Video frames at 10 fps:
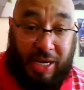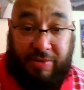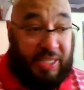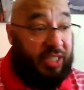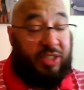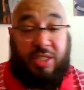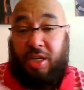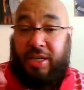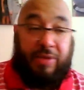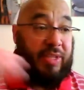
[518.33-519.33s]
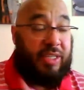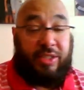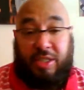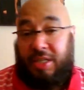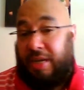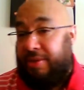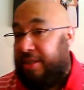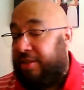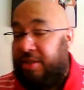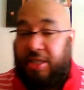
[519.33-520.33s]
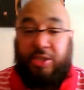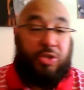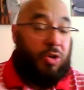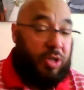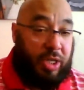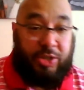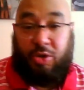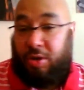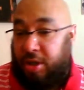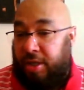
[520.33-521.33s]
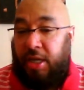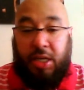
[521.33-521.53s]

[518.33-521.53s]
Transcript: Everything is good, everything is good, everything is good, it's all good, it's all